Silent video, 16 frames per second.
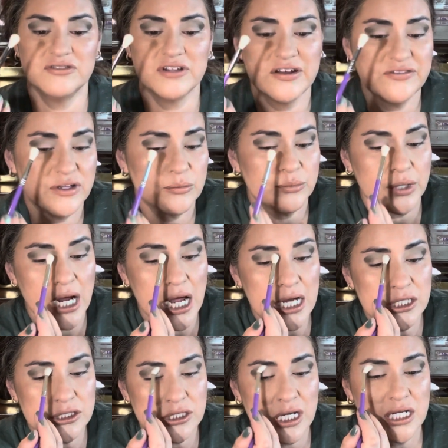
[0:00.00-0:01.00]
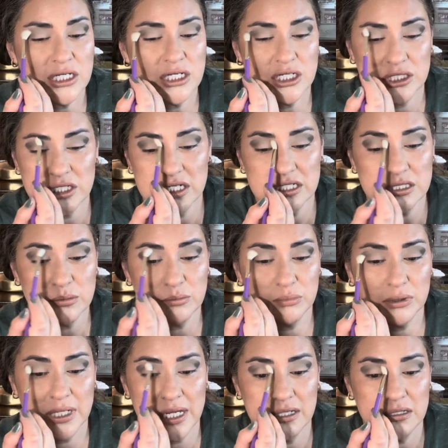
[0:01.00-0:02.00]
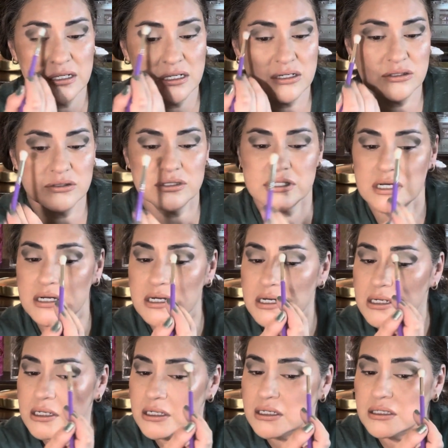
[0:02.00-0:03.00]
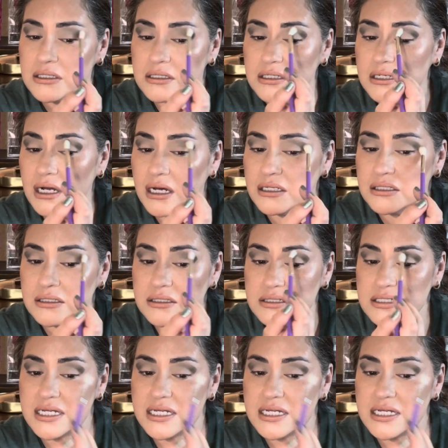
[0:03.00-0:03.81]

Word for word: fluffy brush and just blend those colors